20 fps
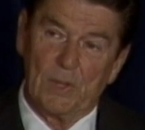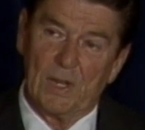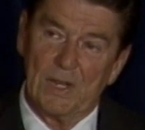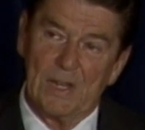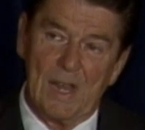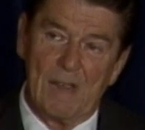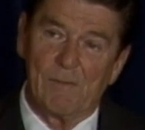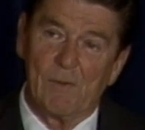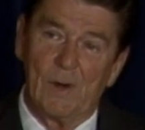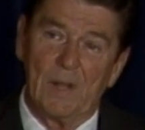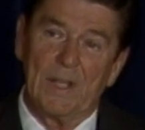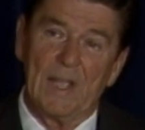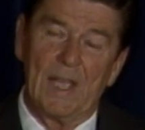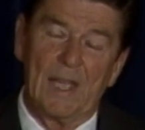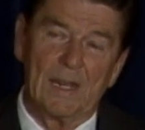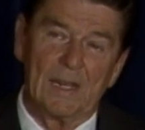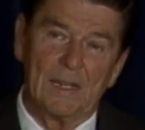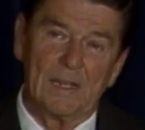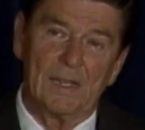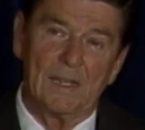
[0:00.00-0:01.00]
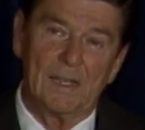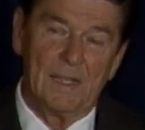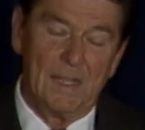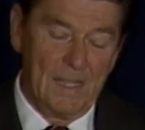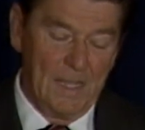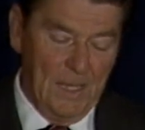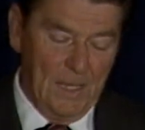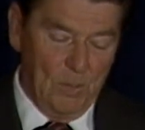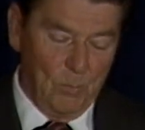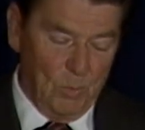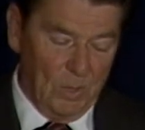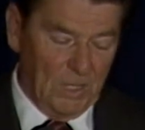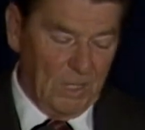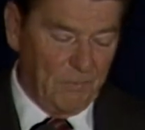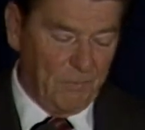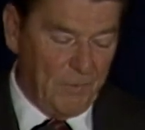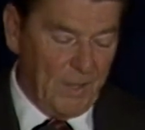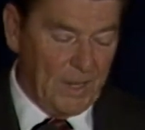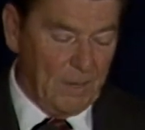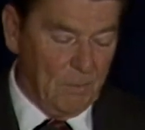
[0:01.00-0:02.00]
that never again will
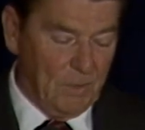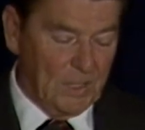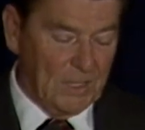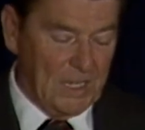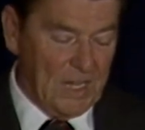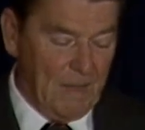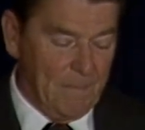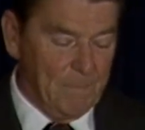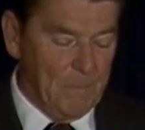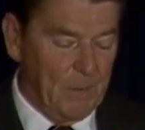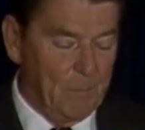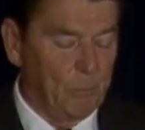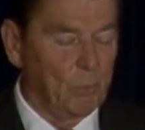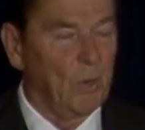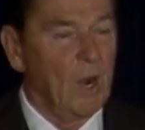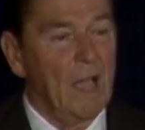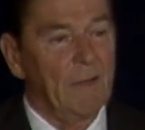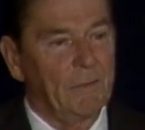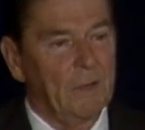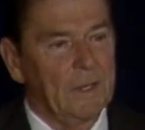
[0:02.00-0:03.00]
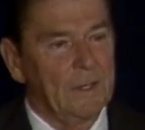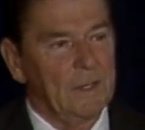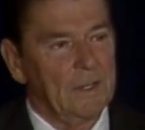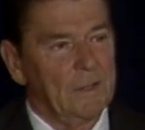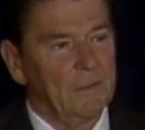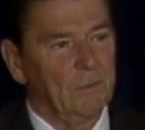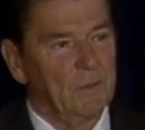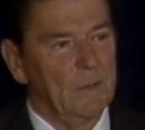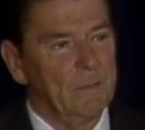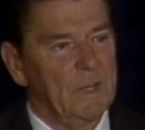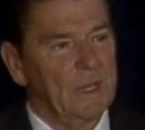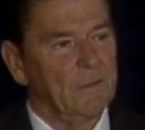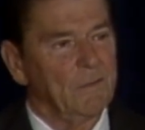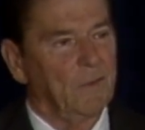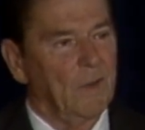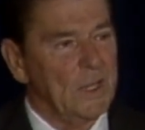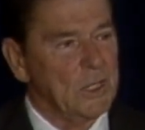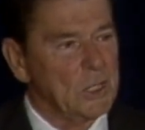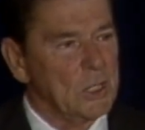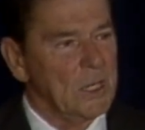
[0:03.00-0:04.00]
the federal government profit from
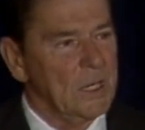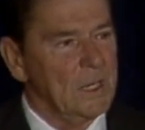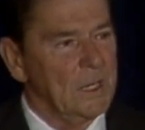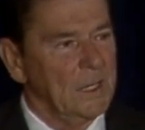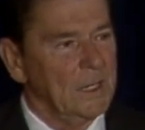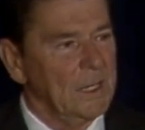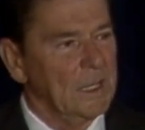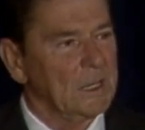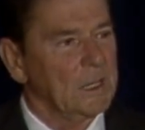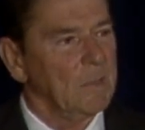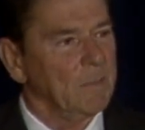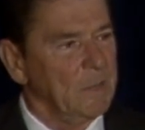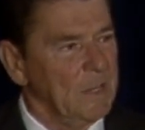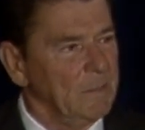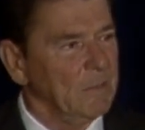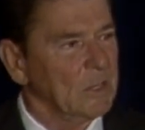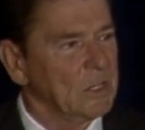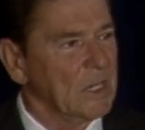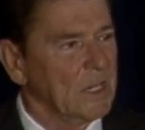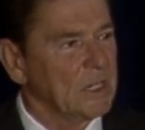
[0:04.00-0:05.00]
inflation at the people's